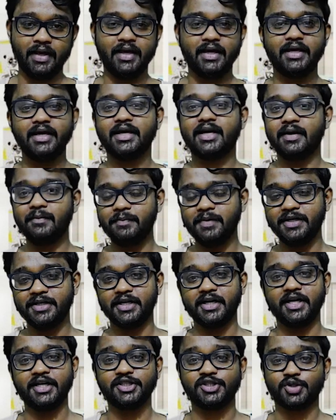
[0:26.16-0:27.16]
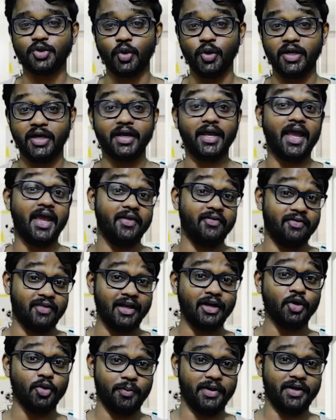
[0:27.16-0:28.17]
He completed his schooling in
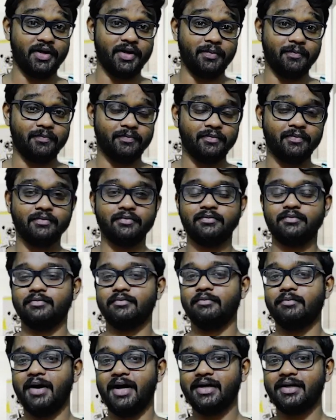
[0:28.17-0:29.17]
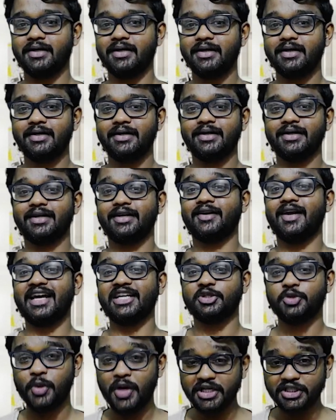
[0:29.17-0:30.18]
Telugu medium, but
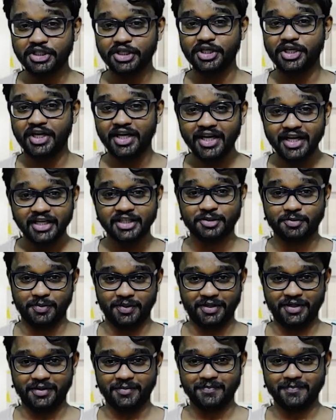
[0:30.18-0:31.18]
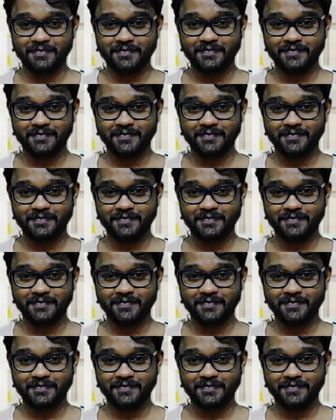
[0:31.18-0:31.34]
graduation in English medium.